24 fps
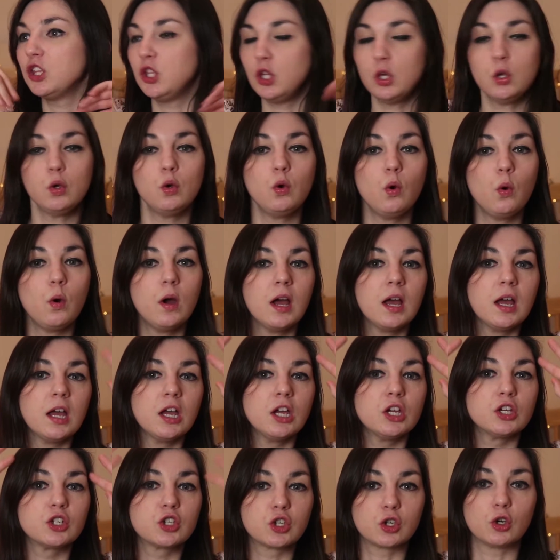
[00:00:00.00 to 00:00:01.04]
You
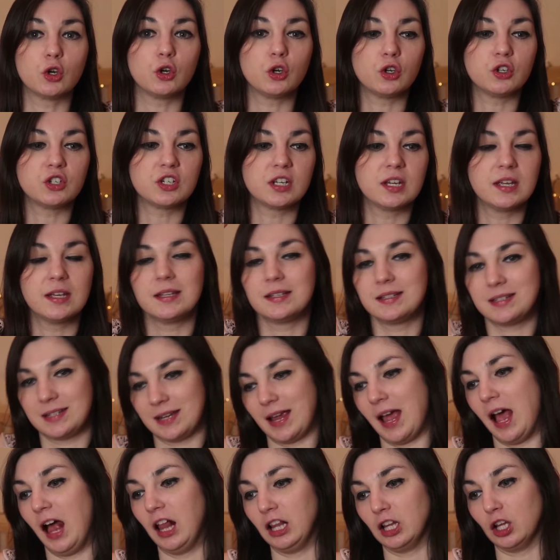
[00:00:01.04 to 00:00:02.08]
should
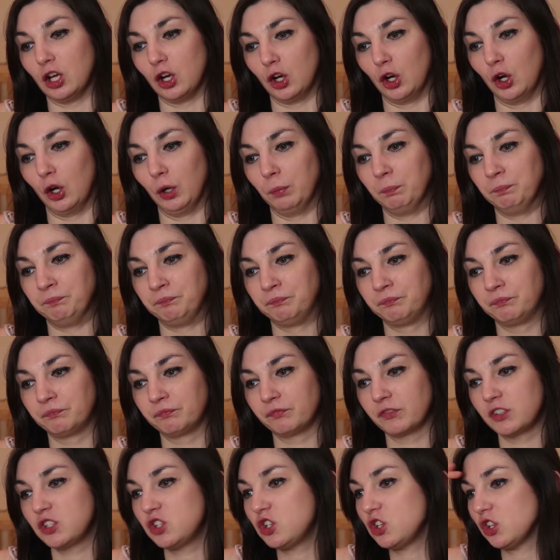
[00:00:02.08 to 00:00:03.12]
tell her.
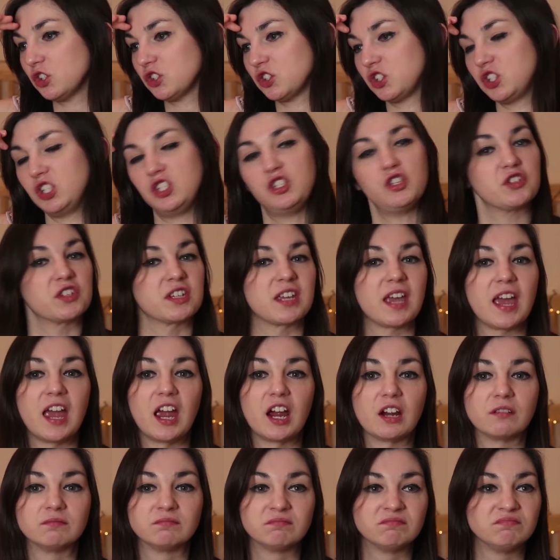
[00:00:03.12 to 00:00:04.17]
she doesn't
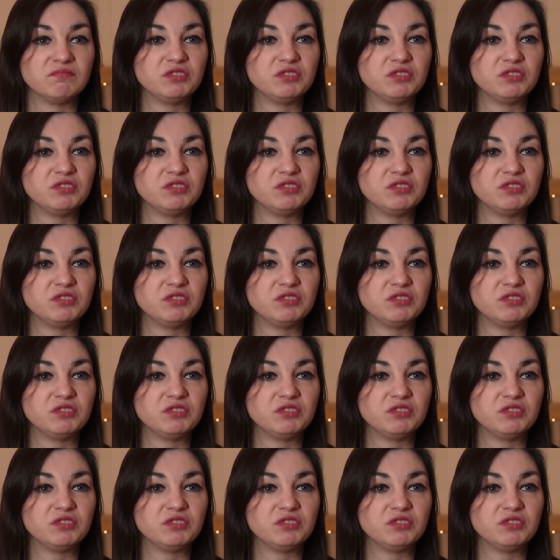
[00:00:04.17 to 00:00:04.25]
care.